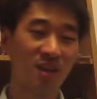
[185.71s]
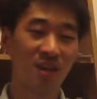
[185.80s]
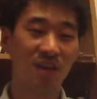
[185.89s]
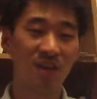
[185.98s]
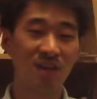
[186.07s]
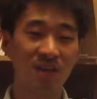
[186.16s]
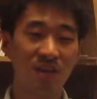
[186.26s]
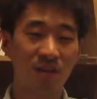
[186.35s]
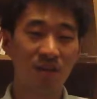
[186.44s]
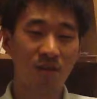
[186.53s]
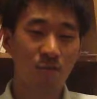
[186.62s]
And
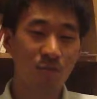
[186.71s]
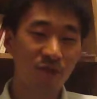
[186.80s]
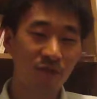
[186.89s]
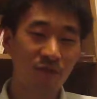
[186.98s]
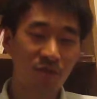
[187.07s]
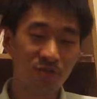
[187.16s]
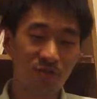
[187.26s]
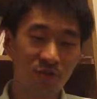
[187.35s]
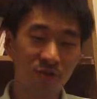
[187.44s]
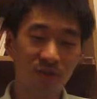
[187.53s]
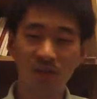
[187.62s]
when I first
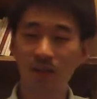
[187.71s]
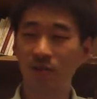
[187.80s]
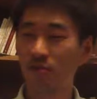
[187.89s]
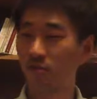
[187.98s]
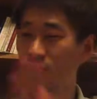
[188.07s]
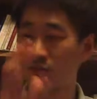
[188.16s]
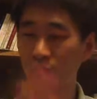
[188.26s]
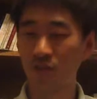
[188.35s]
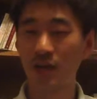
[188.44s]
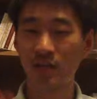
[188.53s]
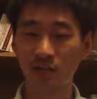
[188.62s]
start, like a
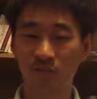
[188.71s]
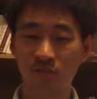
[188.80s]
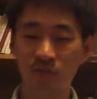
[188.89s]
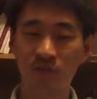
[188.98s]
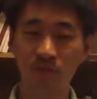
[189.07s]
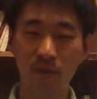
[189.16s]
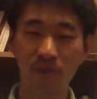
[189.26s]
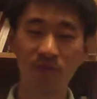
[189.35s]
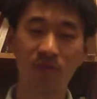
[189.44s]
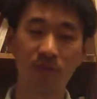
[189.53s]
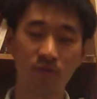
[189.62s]
lot of the first
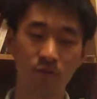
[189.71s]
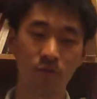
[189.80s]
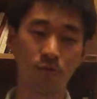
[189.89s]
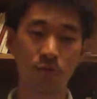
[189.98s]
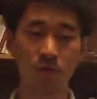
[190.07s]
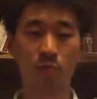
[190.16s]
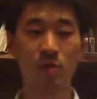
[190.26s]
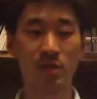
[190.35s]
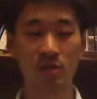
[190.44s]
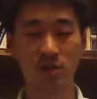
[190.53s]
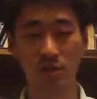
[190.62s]
events that I do, you know,
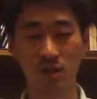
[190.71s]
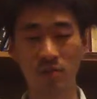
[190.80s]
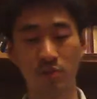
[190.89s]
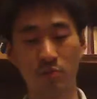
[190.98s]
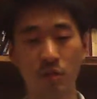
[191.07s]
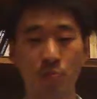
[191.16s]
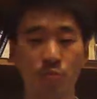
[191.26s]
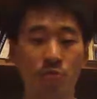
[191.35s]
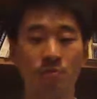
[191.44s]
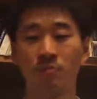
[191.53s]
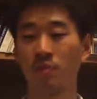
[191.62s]
racing against other
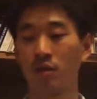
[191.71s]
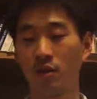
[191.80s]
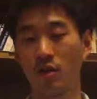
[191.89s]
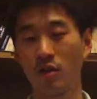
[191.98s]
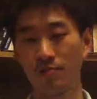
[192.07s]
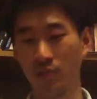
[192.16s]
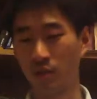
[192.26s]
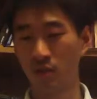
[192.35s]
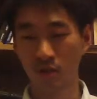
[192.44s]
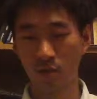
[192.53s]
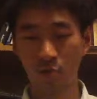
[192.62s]
people, um,
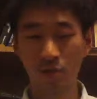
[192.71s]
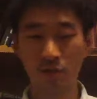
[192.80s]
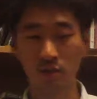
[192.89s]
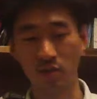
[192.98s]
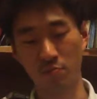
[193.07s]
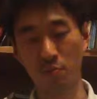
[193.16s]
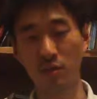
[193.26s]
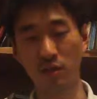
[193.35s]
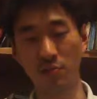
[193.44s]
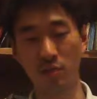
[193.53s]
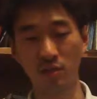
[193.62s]
reaching the speed
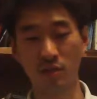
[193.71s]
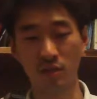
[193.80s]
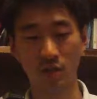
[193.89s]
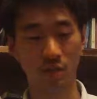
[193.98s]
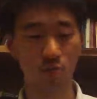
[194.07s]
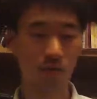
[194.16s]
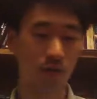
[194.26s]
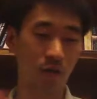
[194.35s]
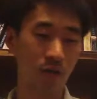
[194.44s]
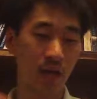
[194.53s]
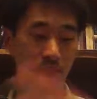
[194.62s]
limit, uh, or,
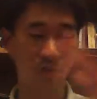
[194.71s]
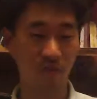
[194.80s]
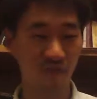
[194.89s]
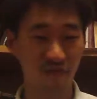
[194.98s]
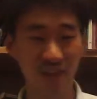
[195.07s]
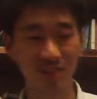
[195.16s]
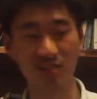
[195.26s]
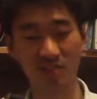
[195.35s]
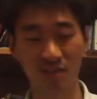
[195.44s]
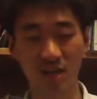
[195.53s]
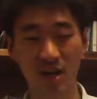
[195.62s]
or having the
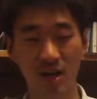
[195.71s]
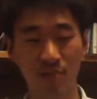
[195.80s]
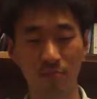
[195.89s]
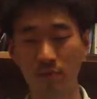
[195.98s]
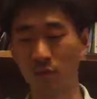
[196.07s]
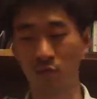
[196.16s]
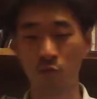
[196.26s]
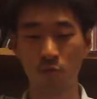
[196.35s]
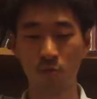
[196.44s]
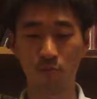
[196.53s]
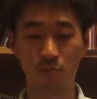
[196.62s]
fastest time,
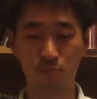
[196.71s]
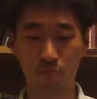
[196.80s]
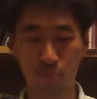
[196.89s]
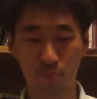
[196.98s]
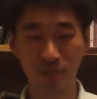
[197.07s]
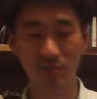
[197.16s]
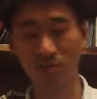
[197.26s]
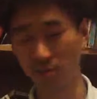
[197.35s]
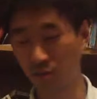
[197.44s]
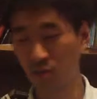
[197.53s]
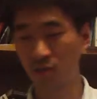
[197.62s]
or
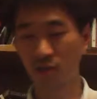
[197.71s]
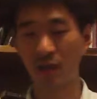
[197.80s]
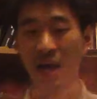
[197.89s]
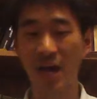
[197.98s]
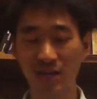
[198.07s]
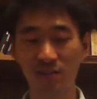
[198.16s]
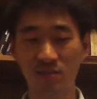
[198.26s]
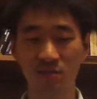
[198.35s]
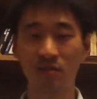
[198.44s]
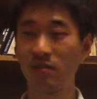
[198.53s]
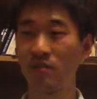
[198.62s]
best, the
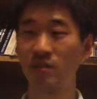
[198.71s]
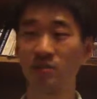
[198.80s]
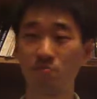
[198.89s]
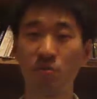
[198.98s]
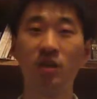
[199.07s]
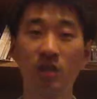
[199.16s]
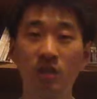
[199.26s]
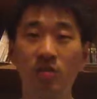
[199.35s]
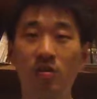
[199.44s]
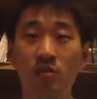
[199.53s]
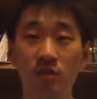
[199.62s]
highest
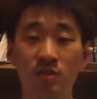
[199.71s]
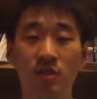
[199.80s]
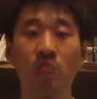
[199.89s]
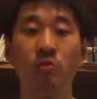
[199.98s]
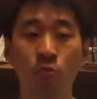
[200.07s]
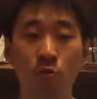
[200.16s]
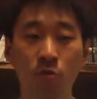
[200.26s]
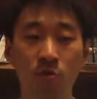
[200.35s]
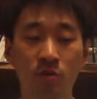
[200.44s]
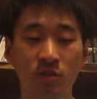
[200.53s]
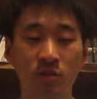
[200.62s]
speed on this given
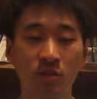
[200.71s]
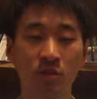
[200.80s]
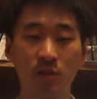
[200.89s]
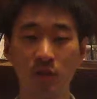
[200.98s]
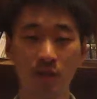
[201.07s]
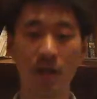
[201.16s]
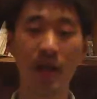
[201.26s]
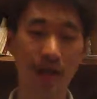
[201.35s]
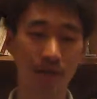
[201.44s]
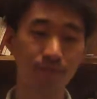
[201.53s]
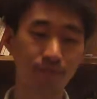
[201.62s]
course in a
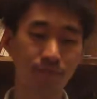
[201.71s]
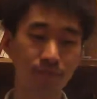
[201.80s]
lap,